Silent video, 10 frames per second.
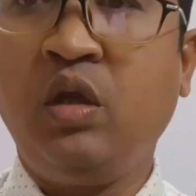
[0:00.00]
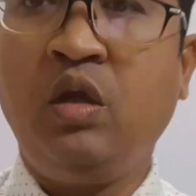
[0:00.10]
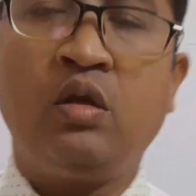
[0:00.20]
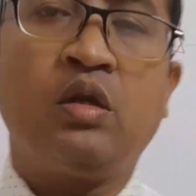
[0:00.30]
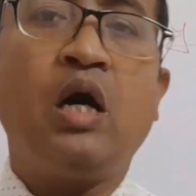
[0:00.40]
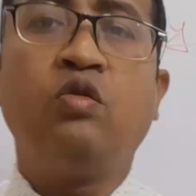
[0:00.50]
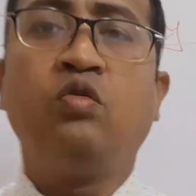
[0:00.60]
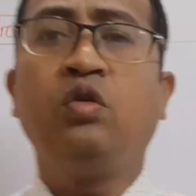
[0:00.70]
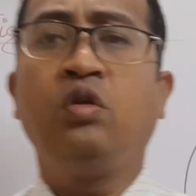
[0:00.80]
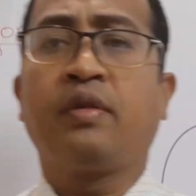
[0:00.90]

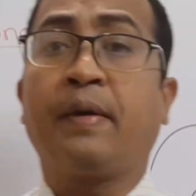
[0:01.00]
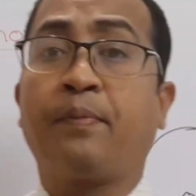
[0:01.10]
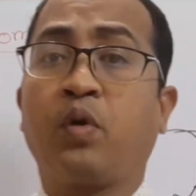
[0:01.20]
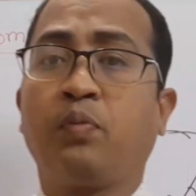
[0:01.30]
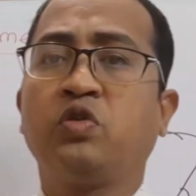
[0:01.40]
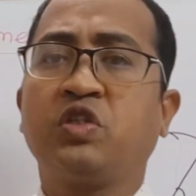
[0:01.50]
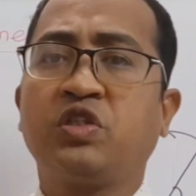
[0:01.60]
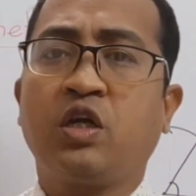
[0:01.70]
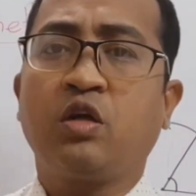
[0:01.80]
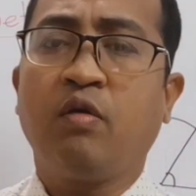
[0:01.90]
Now the
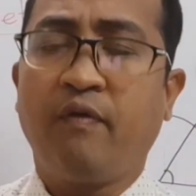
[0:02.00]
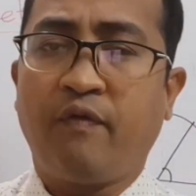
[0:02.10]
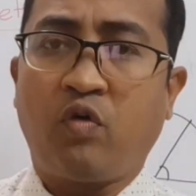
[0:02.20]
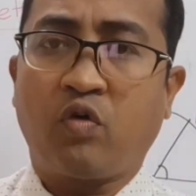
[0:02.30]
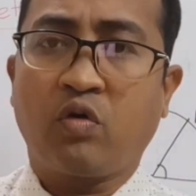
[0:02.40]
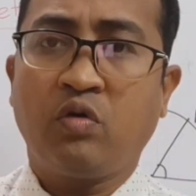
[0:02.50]
proposition 4,